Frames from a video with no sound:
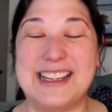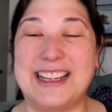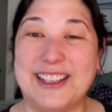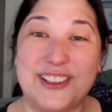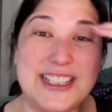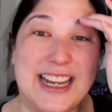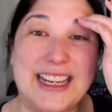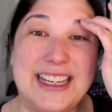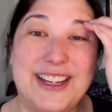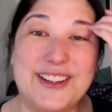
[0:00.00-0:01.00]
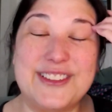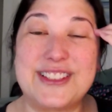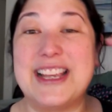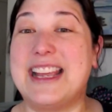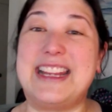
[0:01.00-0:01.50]
he looked at it he goes
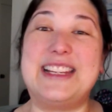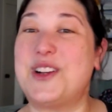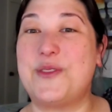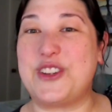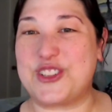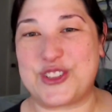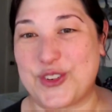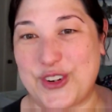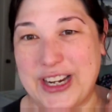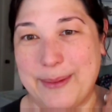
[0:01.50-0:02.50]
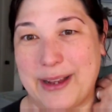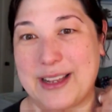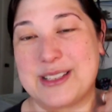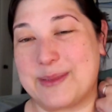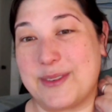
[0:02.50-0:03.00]
and he told me a story
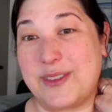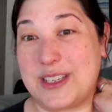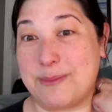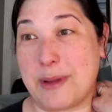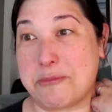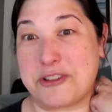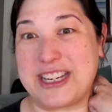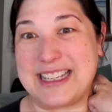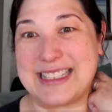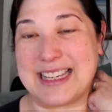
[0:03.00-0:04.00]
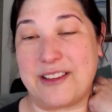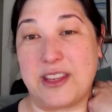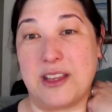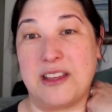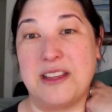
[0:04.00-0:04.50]
about some of his memories of
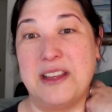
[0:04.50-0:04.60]
the